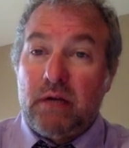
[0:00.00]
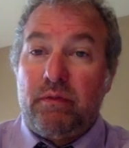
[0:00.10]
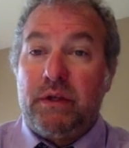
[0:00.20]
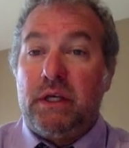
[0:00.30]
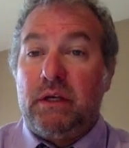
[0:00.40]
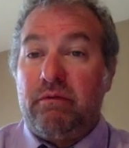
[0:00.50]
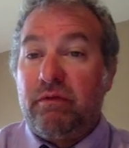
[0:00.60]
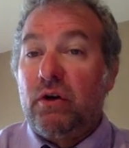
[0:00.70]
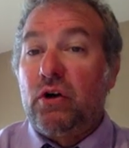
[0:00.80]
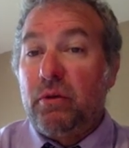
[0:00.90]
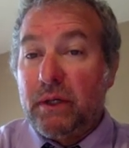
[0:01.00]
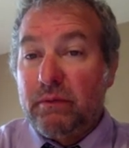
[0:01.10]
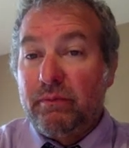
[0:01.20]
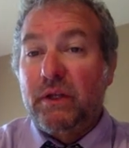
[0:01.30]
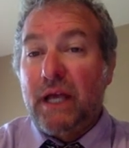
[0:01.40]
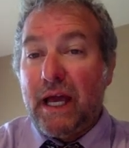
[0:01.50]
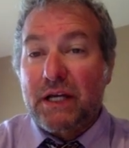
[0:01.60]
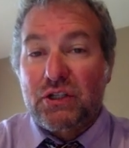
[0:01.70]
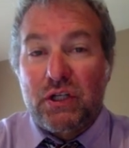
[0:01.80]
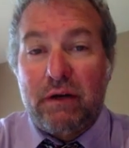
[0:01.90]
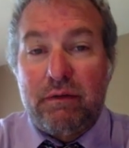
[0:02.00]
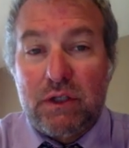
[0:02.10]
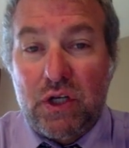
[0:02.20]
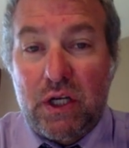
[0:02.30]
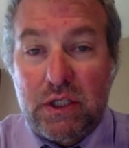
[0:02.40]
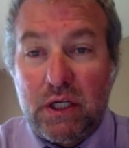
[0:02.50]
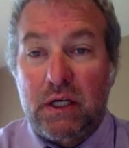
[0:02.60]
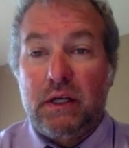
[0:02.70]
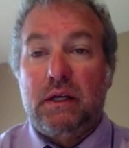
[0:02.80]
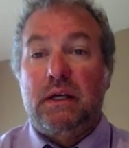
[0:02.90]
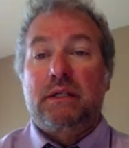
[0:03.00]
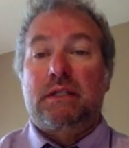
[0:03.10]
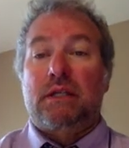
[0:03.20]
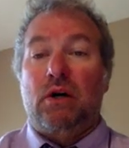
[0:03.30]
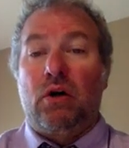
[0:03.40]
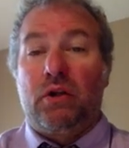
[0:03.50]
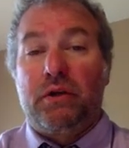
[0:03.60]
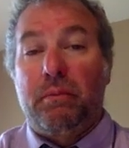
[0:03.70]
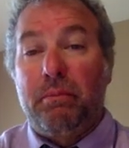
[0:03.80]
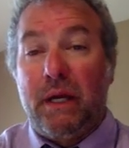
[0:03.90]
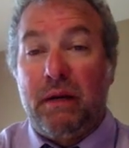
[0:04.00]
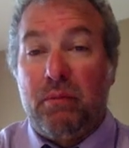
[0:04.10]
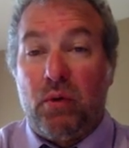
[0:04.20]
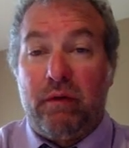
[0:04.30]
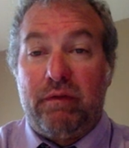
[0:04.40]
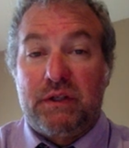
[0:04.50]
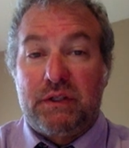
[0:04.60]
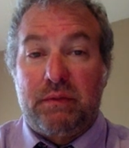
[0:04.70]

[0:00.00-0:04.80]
The verb, the action of it changing, is called metamorphism.